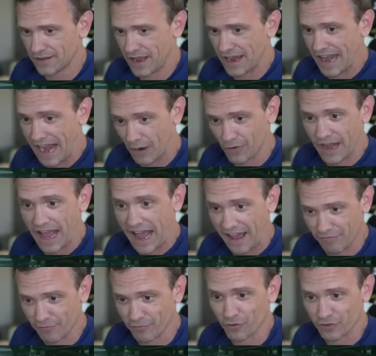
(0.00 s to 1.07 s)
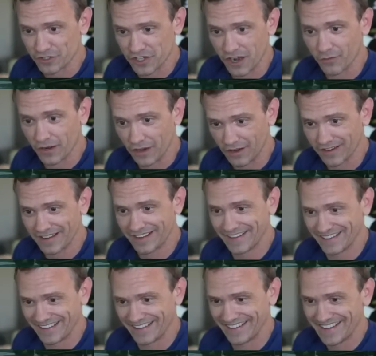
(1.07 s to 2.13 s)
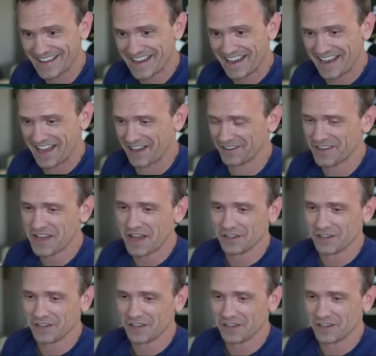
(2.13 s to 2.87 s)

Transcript: an hour and a half before the show went on.